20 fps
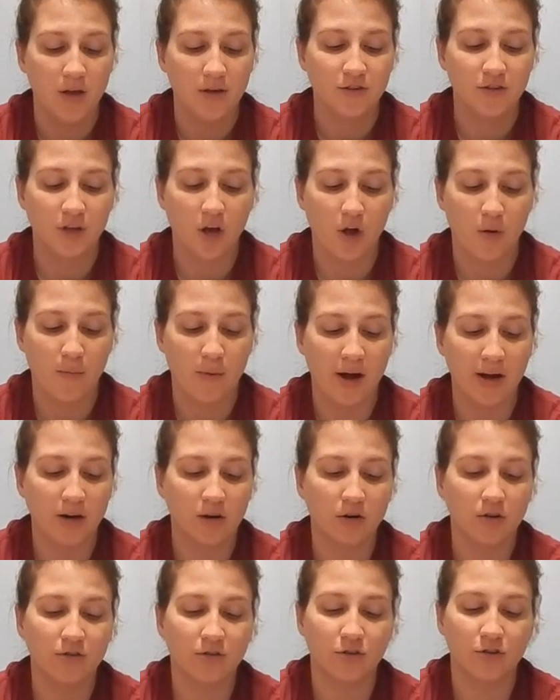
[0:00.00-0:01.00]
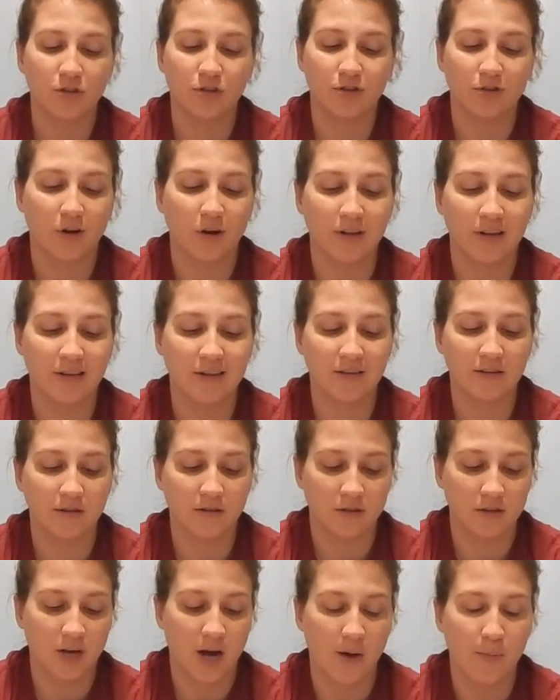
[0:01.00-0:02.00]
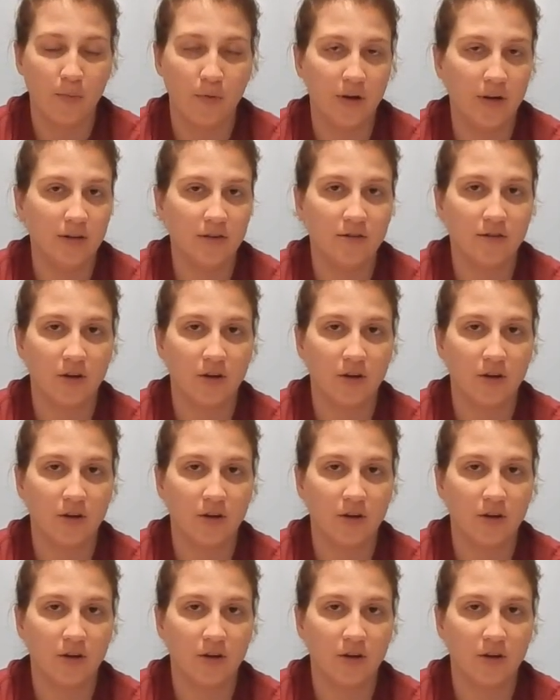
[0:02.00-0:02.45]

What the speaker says: So my girls are just on this top one,